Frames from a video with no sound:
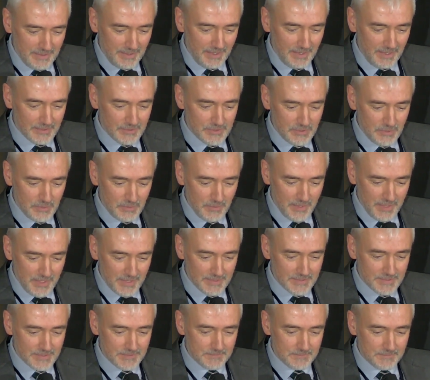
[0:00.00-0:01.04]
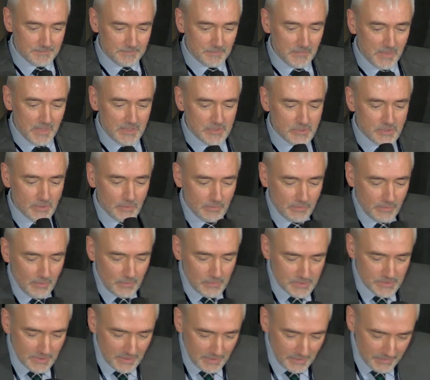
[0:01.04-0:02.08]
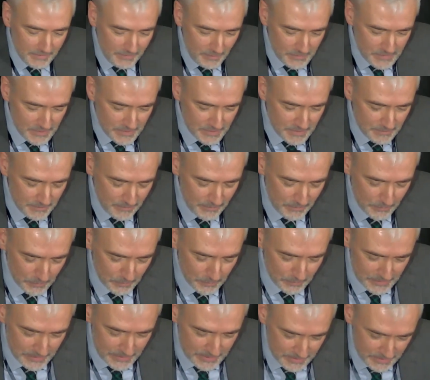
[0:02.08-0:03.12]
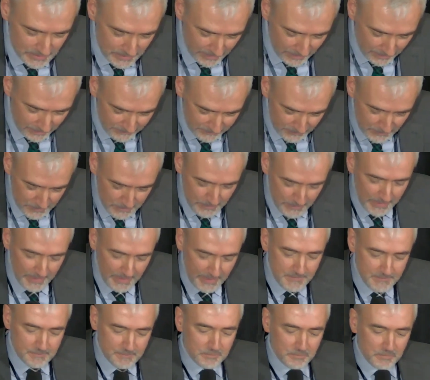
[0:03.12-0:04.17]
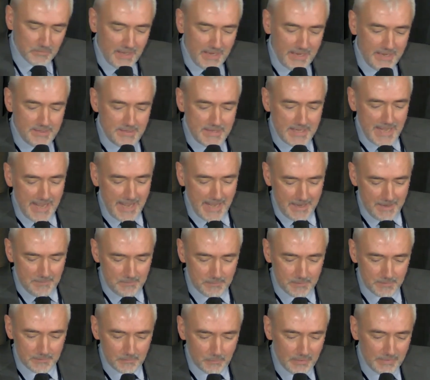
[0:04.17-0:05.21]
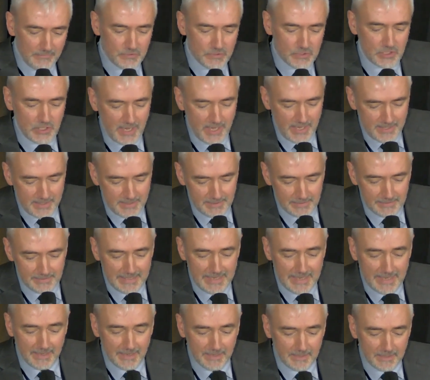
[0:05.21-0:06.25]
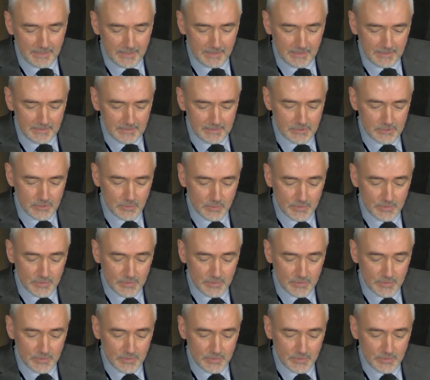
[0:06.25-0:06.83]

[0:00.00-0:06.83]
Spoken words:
to this. So those are some thoughts from me. In the app, we've shared a link to a